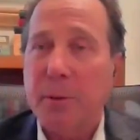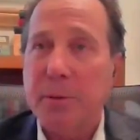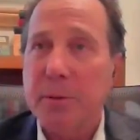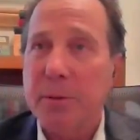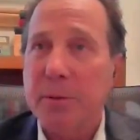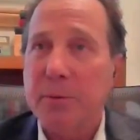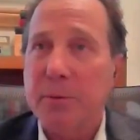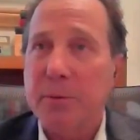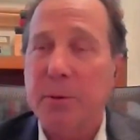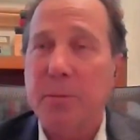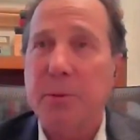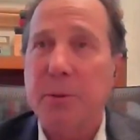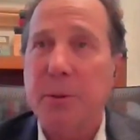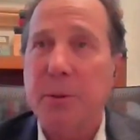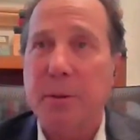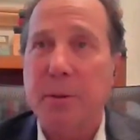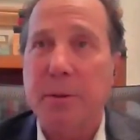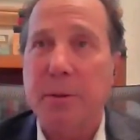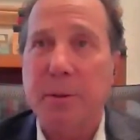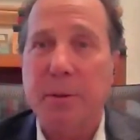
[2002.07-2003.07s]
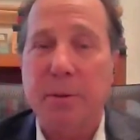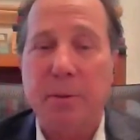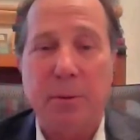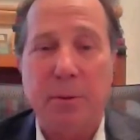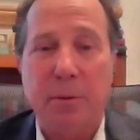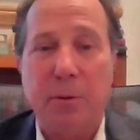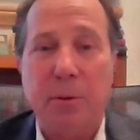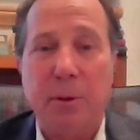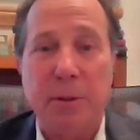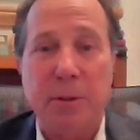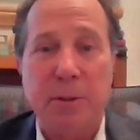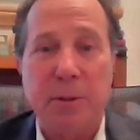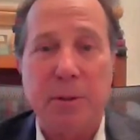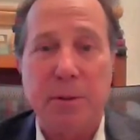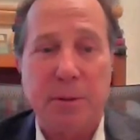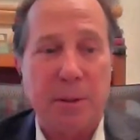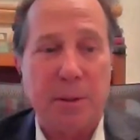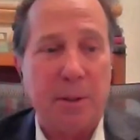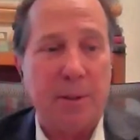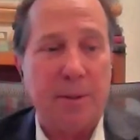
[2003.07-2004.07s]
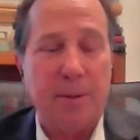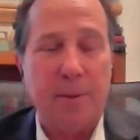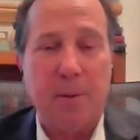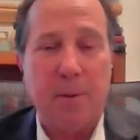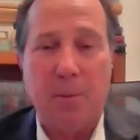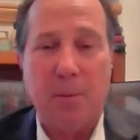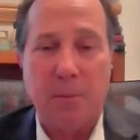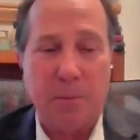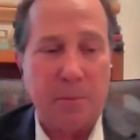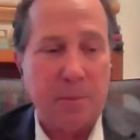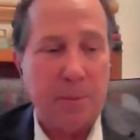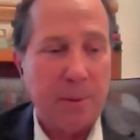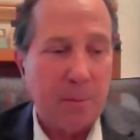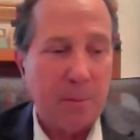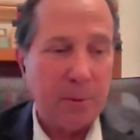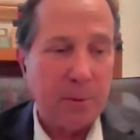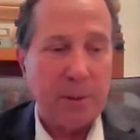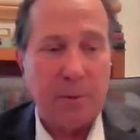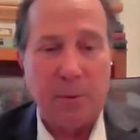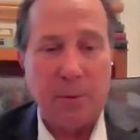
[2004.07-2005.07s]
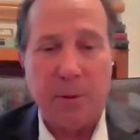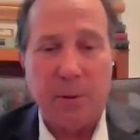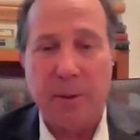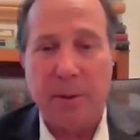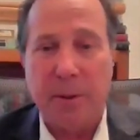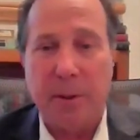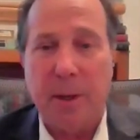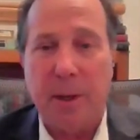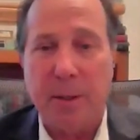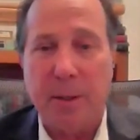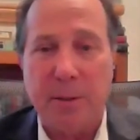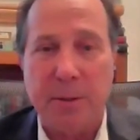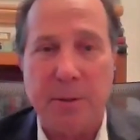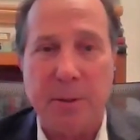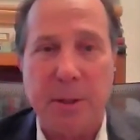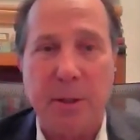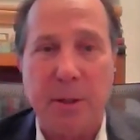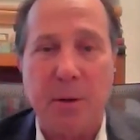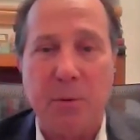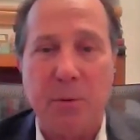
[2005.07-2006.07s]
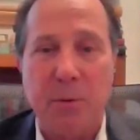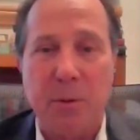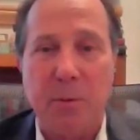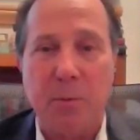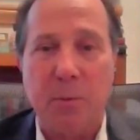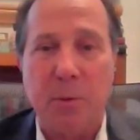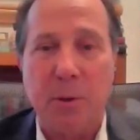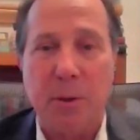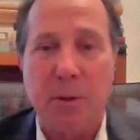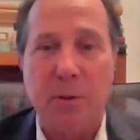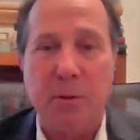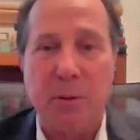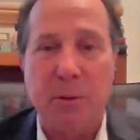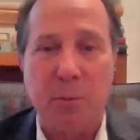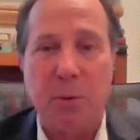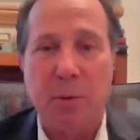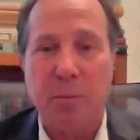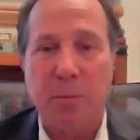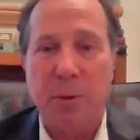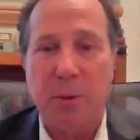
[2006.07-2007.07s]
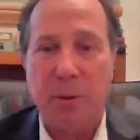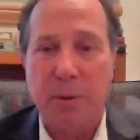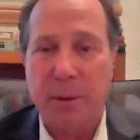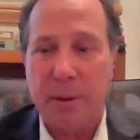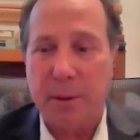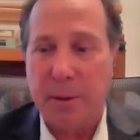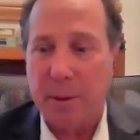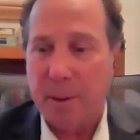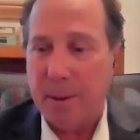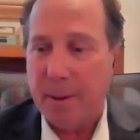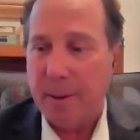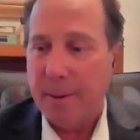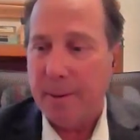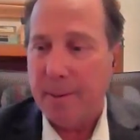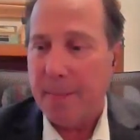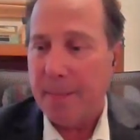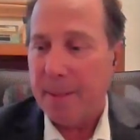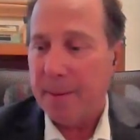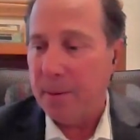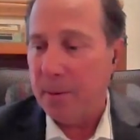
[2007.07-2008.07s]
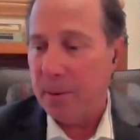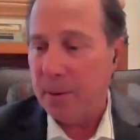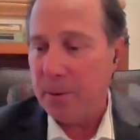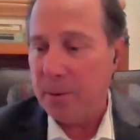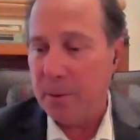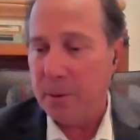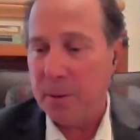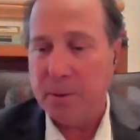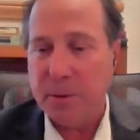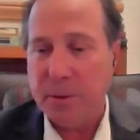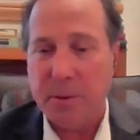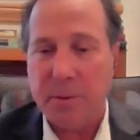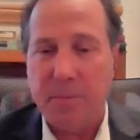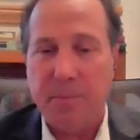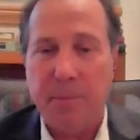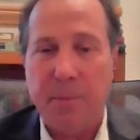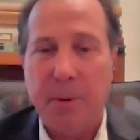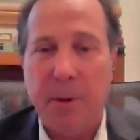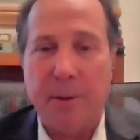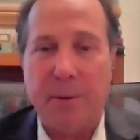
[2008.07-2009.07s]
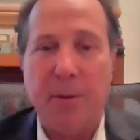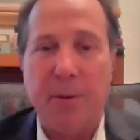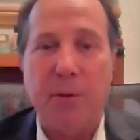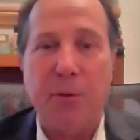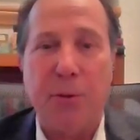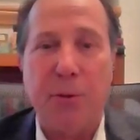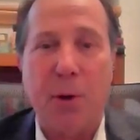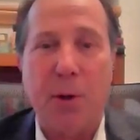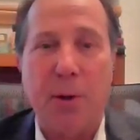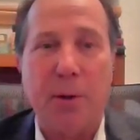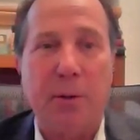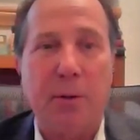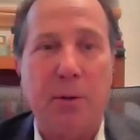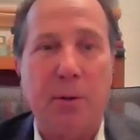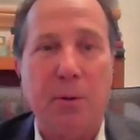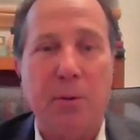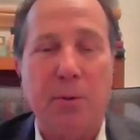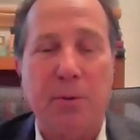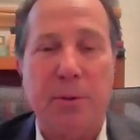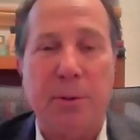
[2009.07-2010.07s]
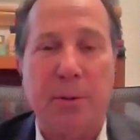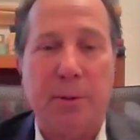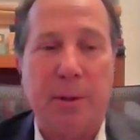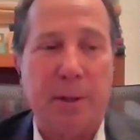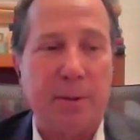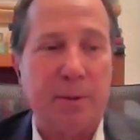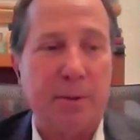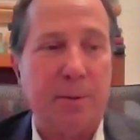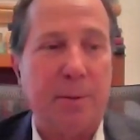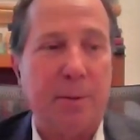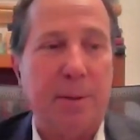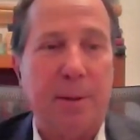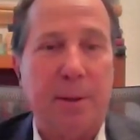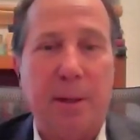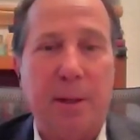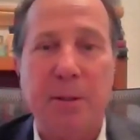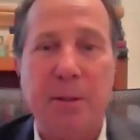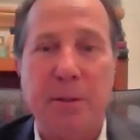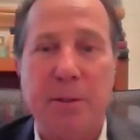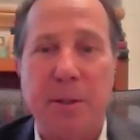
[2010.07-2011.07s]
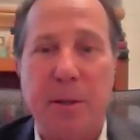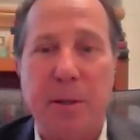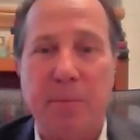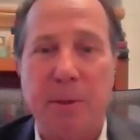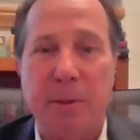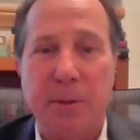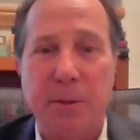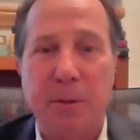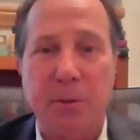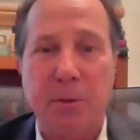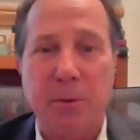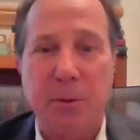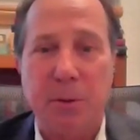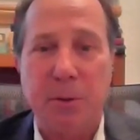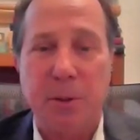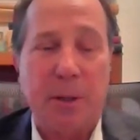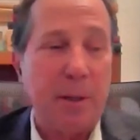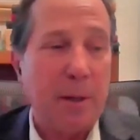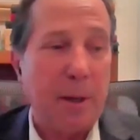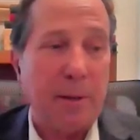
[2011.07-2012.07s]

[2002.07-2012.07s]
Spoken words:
President Trump said that, the craziest thing, we get rid of the Gazans, they can go somewhere else and rebuild it. And the thought occurs that's a tempting solution.